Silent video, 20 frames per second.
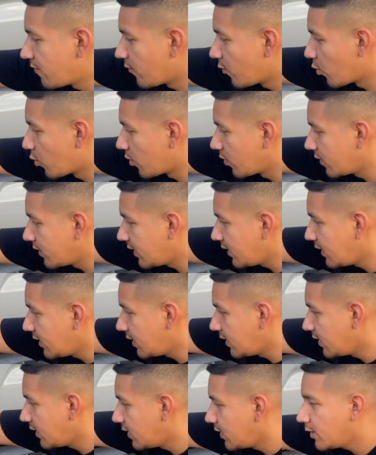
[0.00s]
for
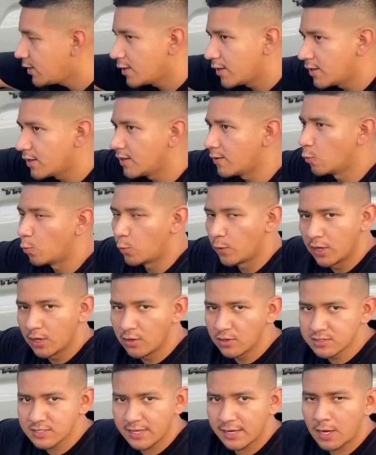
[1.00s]
the
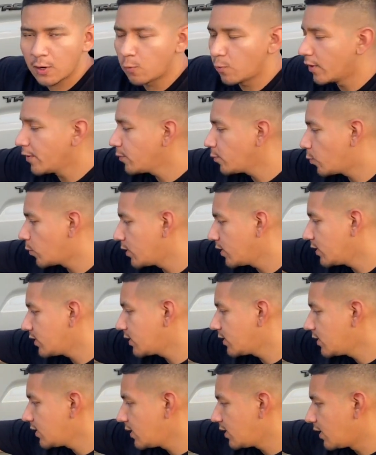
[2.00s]
wheels that I went with,
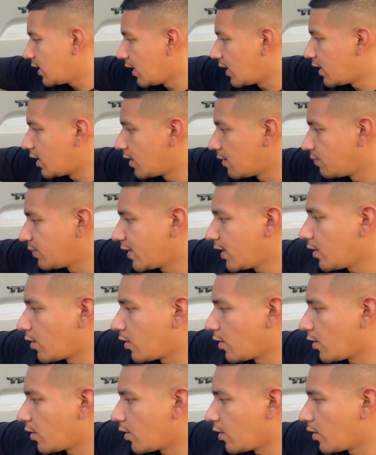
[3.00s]
they